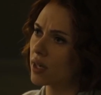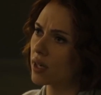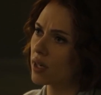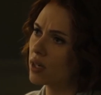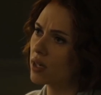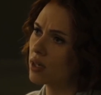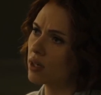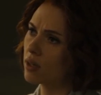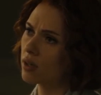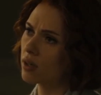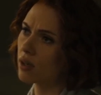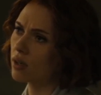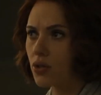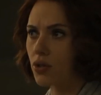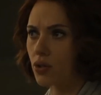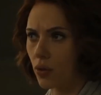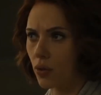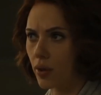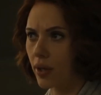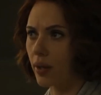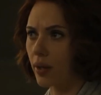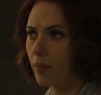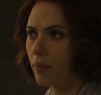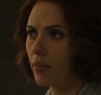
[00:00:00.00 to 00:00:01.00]
red-haired
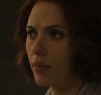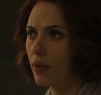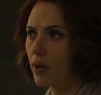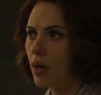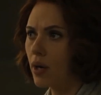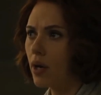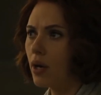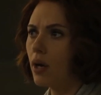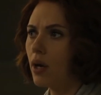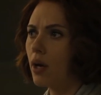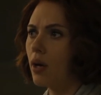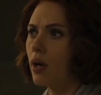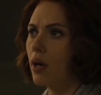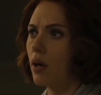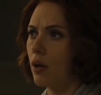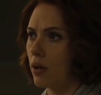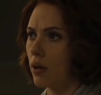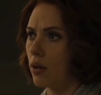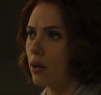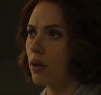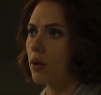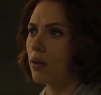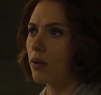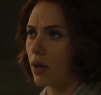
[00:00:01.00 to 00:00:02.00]
S.H.I.E.L.D. agent Black
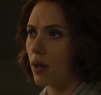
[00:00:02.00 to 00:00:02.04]
Widow,